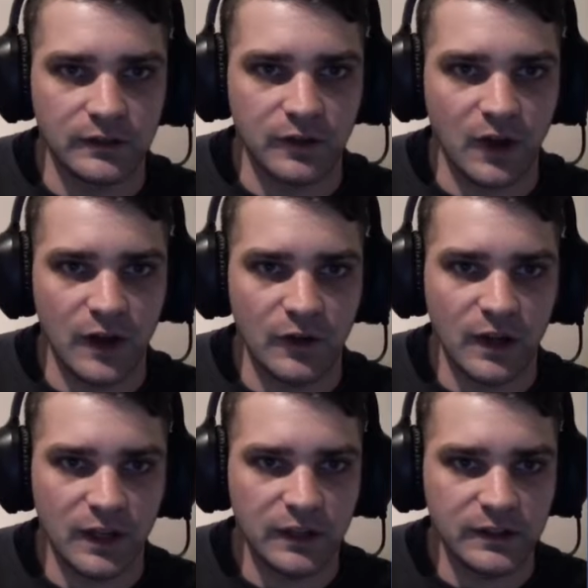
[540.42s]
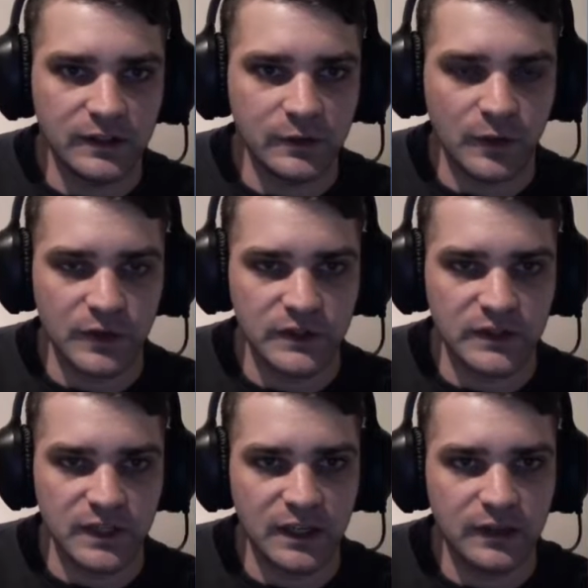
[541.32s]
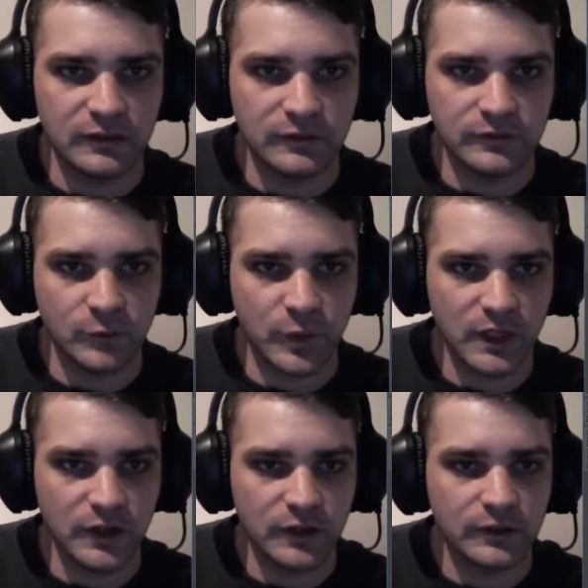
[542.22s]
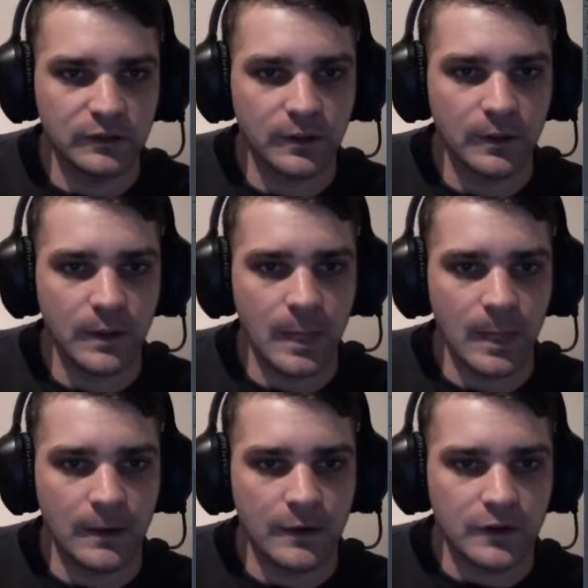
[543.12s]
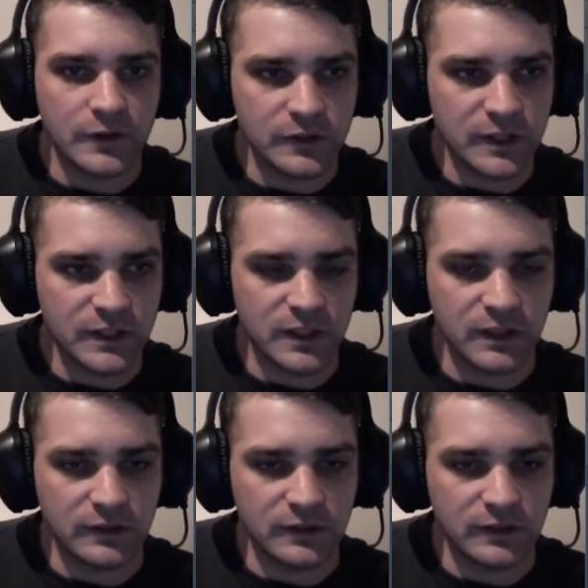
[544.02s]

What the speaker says: hierarchy or the scene window. So let's hit it